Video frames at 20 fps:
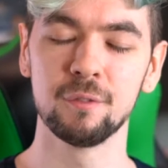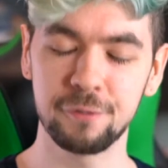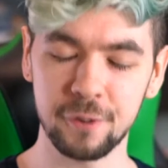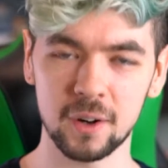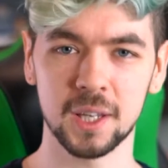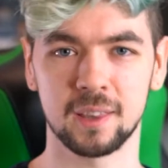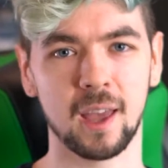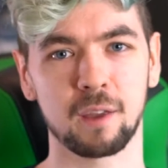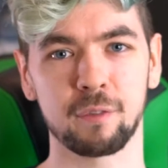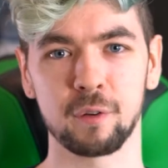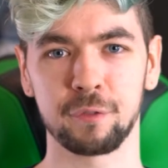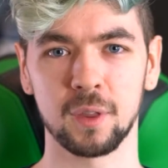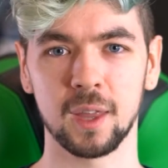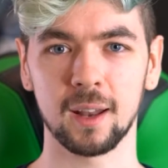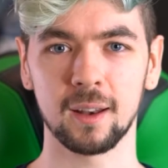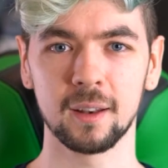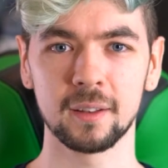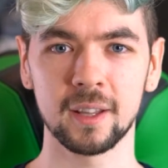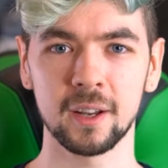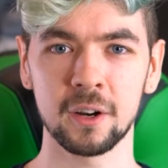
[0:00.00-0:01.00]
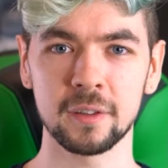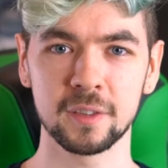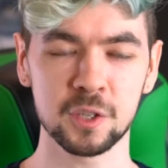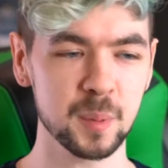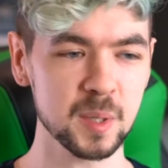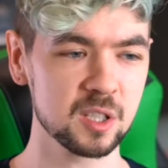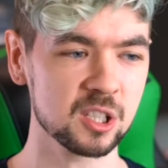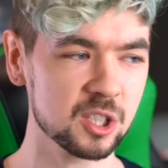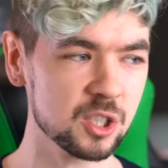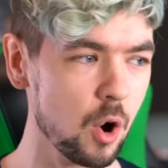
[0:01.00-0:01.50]
very thankful for that. There's
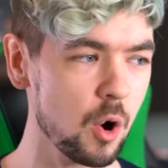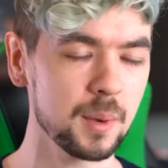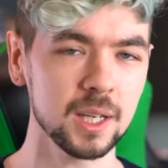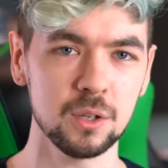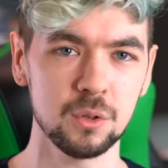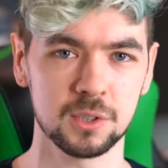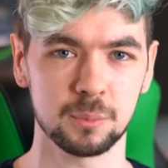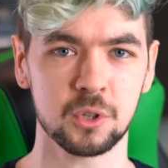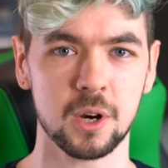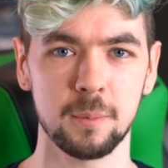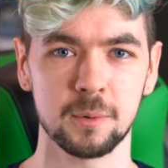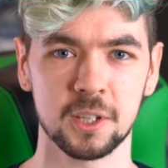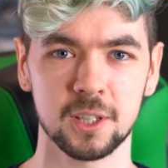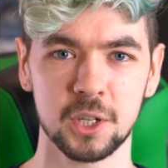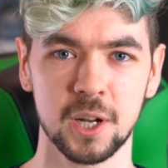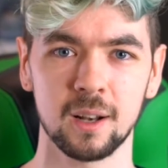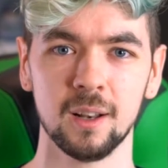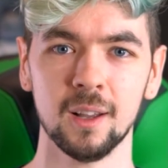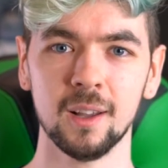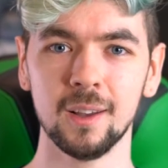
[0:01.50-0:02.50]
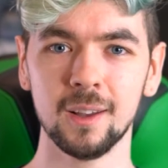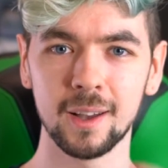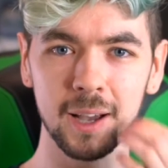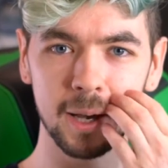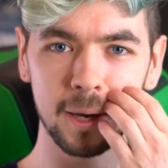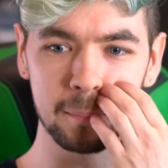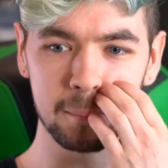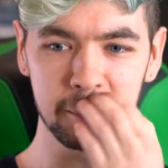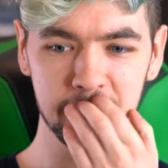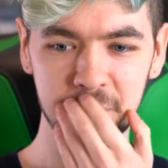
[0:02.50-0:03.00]
been so many new subscribers on the channel
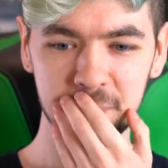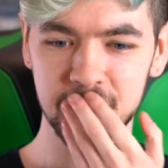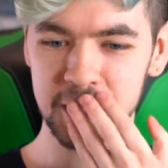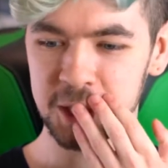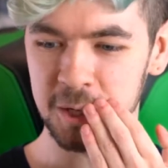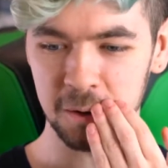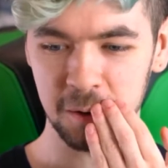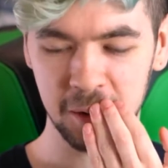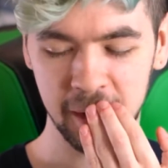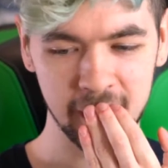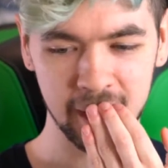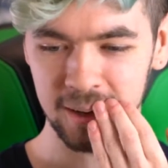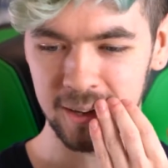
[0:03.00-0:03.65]
this year.